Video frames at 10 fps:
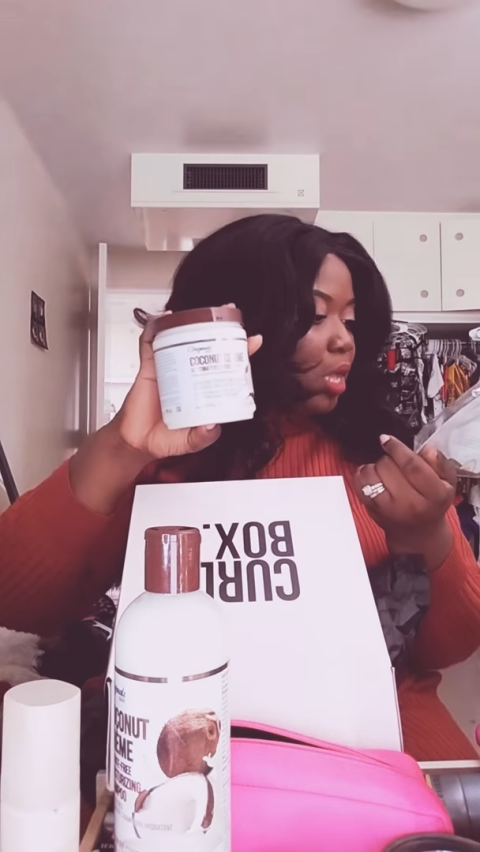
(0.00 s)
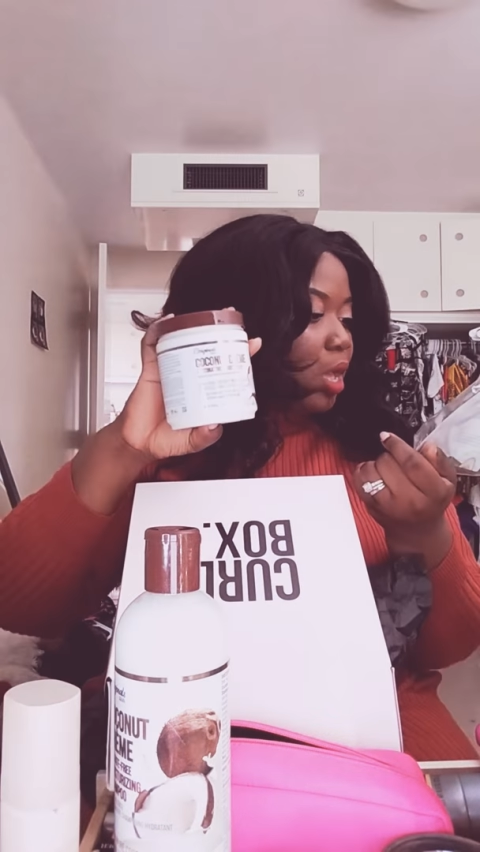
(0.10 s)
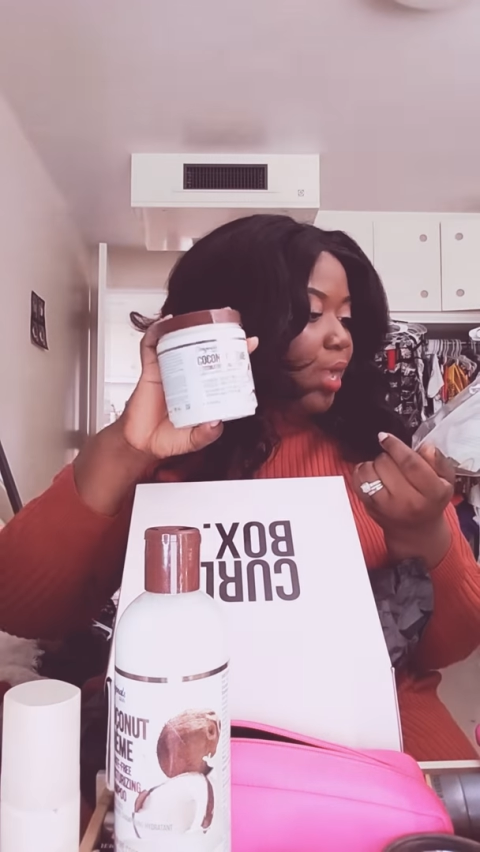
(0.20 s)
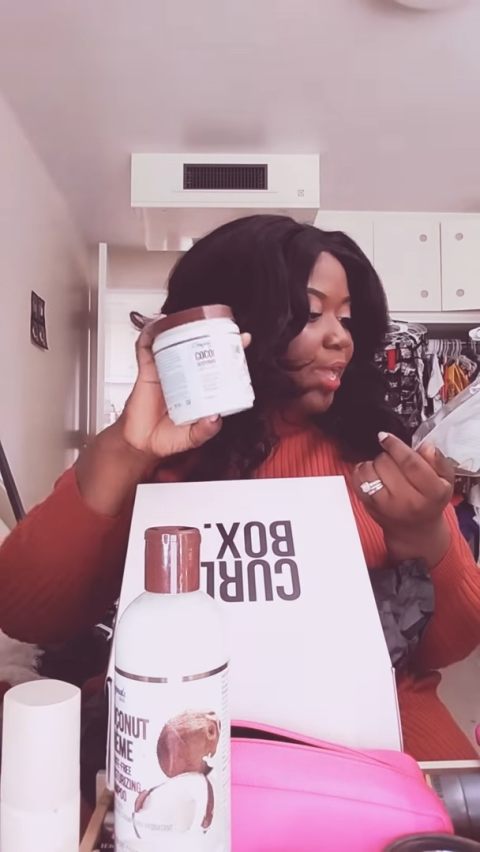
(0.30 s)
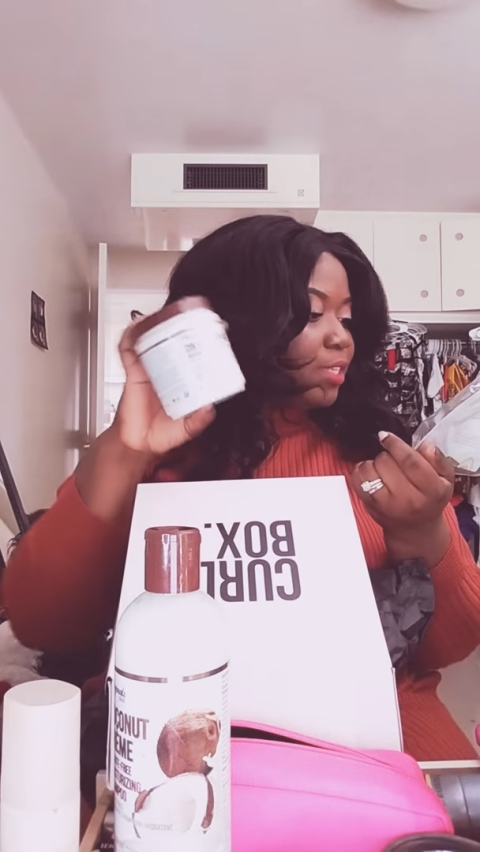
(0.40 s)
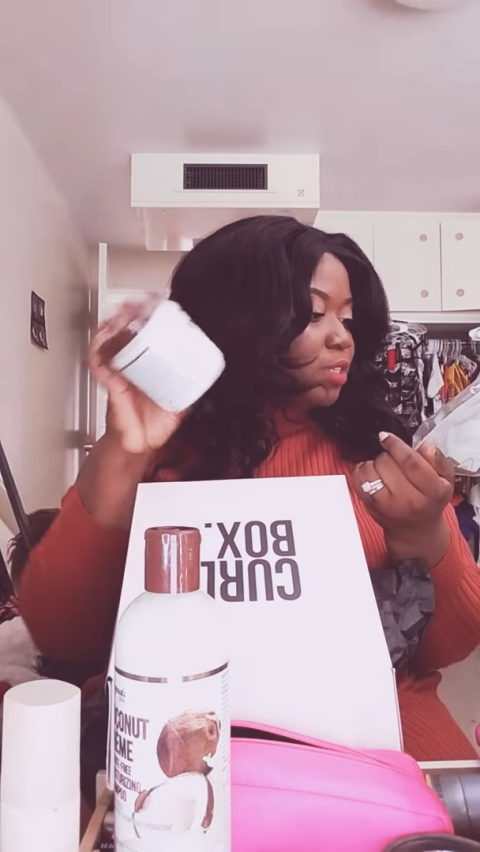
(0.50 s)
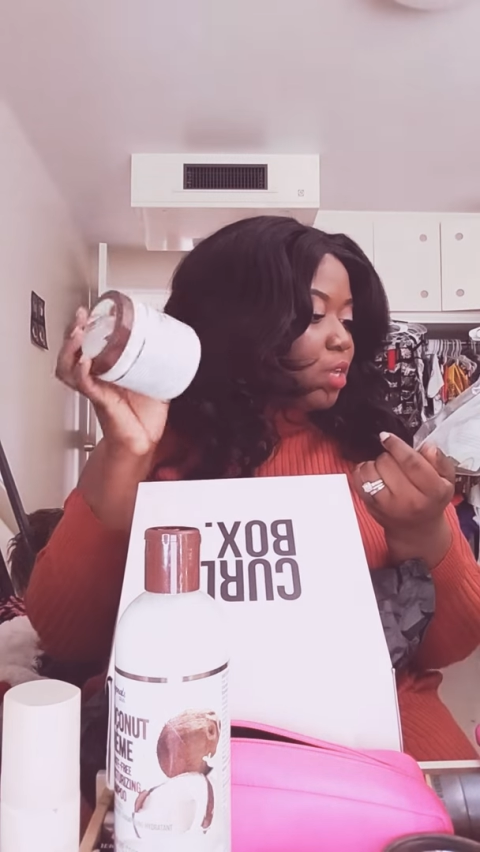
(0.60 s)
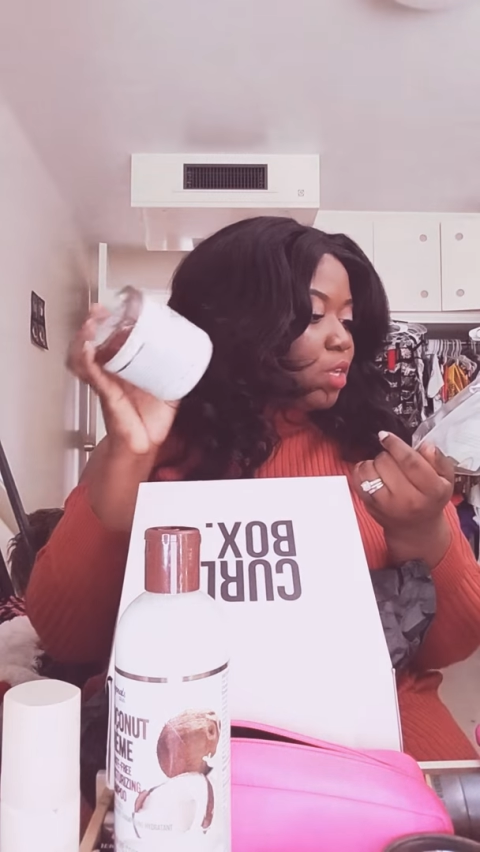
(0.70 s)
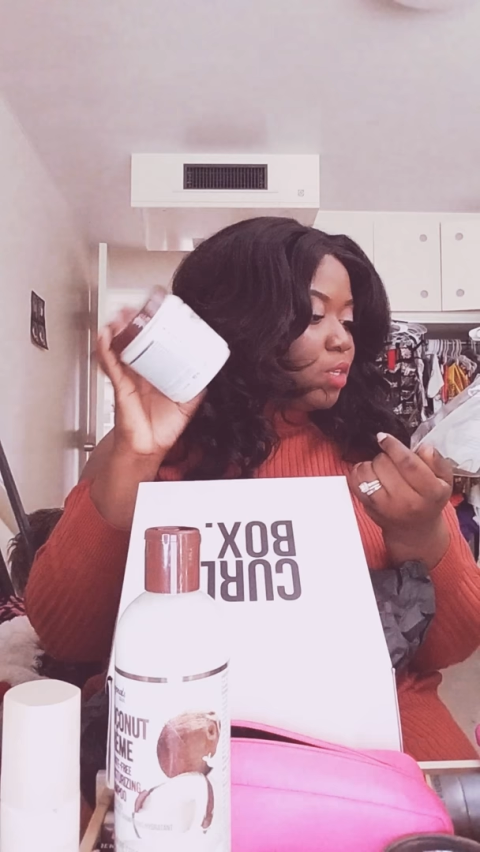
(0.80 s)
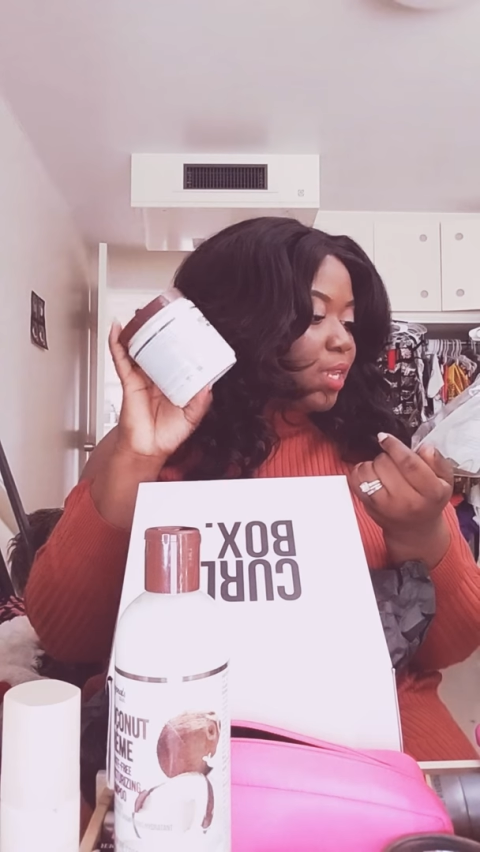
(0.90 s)
Okay,
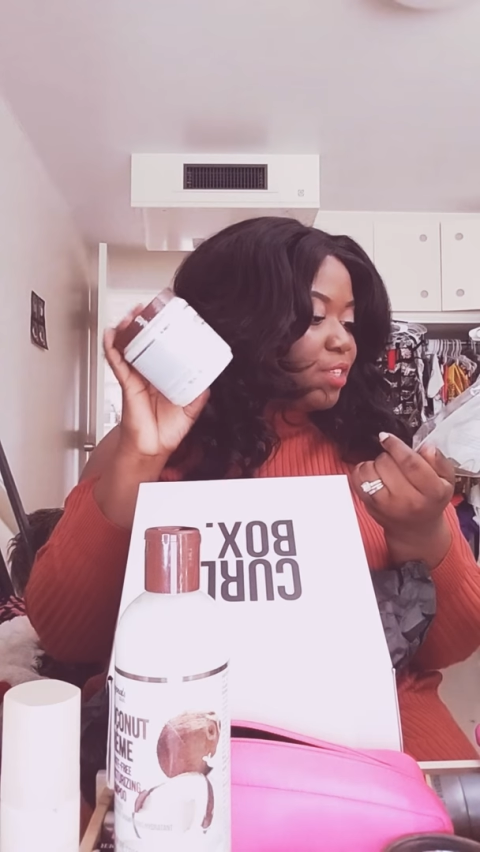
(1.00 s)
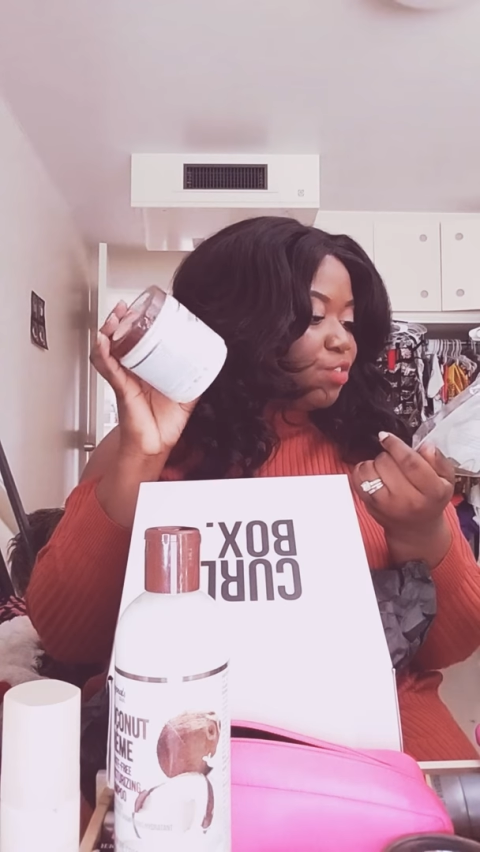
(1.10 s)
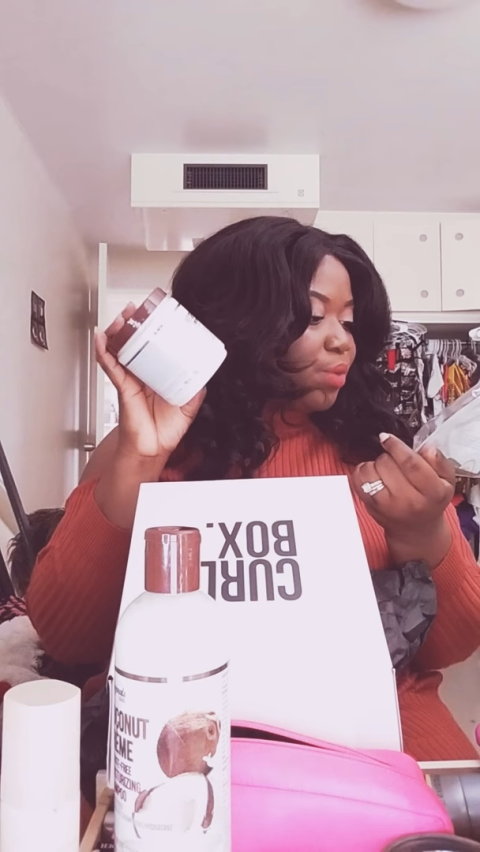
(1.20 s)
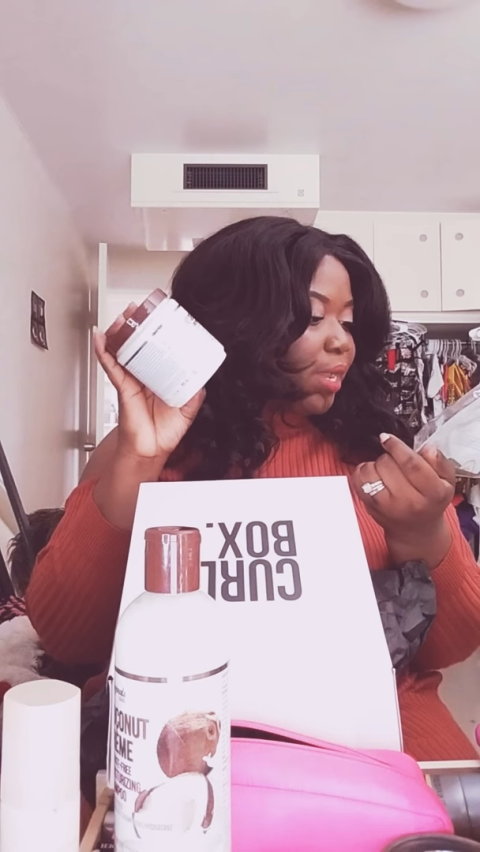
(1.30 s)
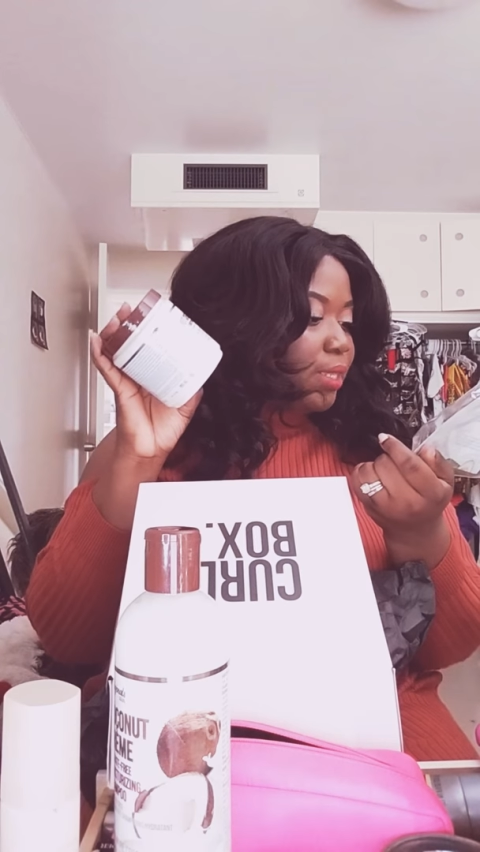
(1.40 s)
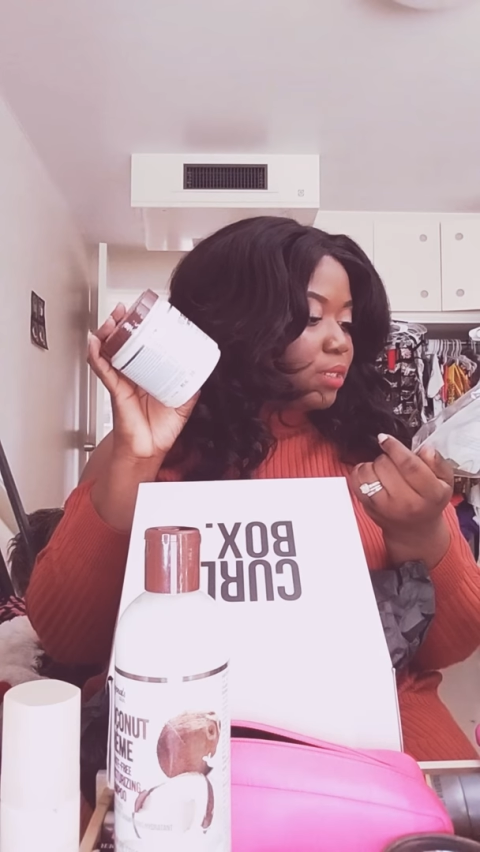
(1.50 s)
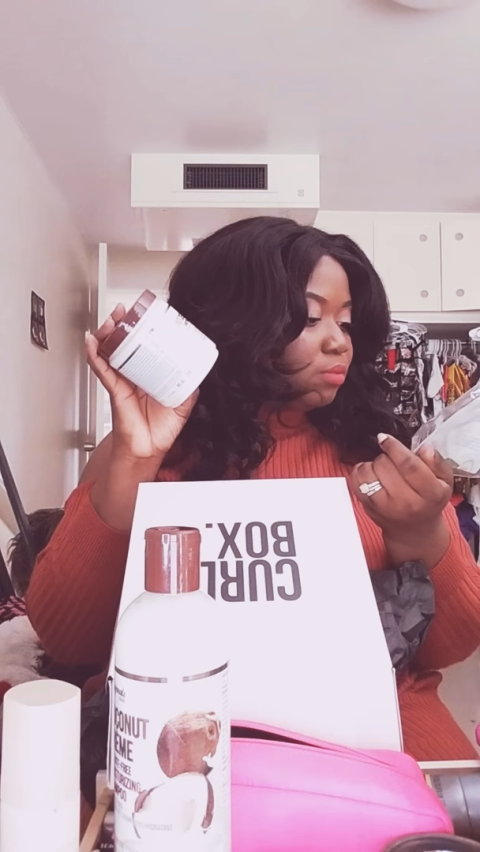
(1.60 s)
so let's read.